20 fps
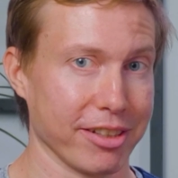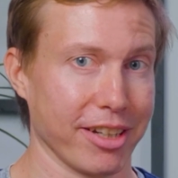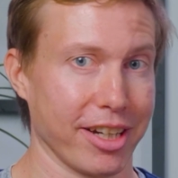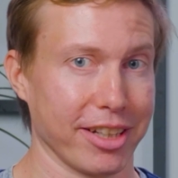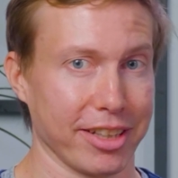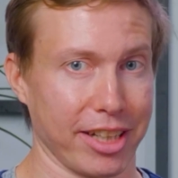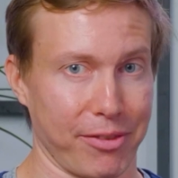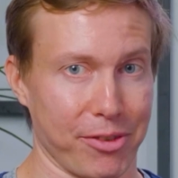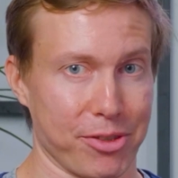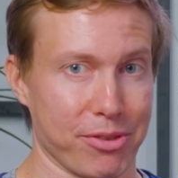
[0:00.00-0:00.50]

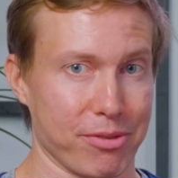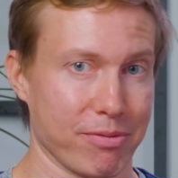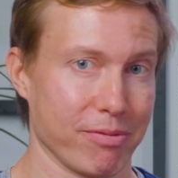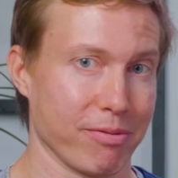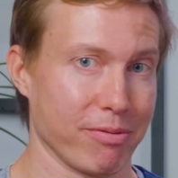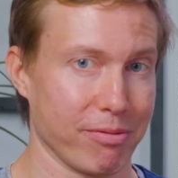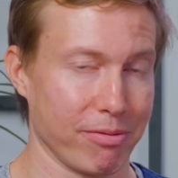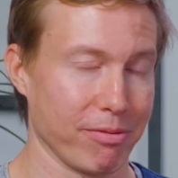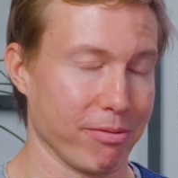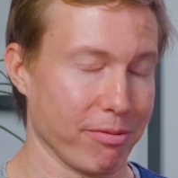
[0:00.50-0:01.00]
and that was
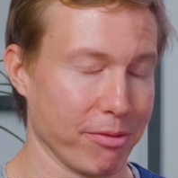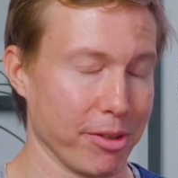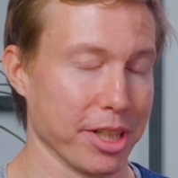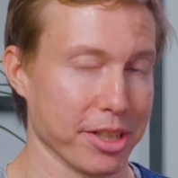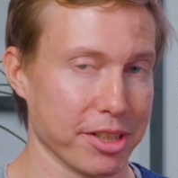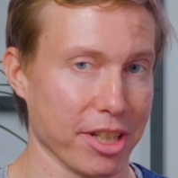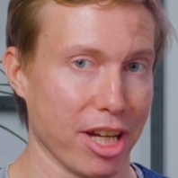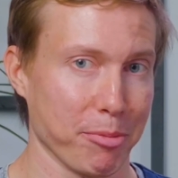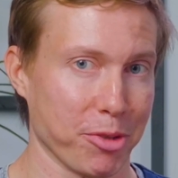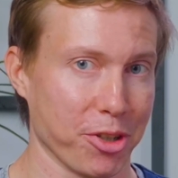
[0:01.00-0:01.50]
really
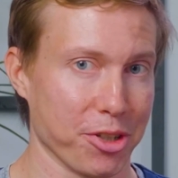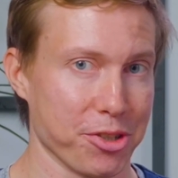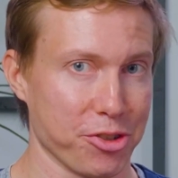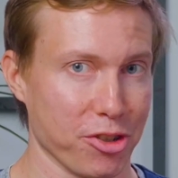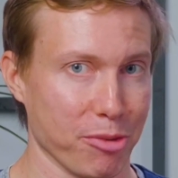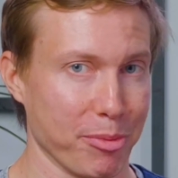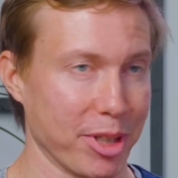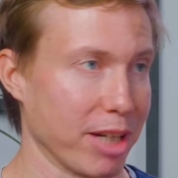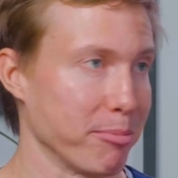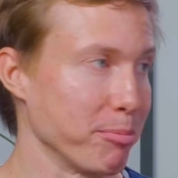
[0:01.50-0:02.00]
time
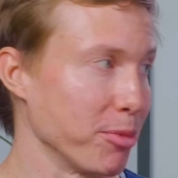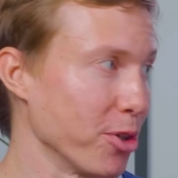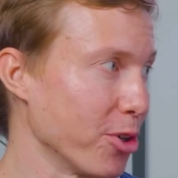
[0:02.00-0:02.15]
consuming and